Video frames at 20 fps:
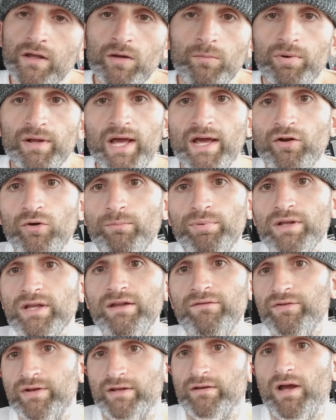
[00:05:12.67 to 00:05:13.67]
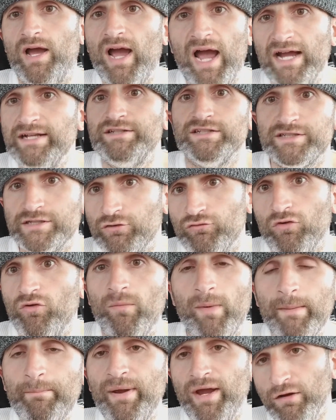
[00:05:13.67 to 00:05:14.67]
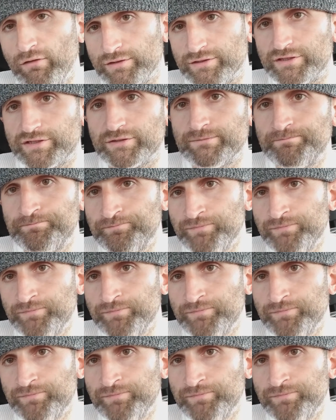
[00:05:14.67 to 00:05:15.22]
but I don't believe in it. I, I disagree with my parents.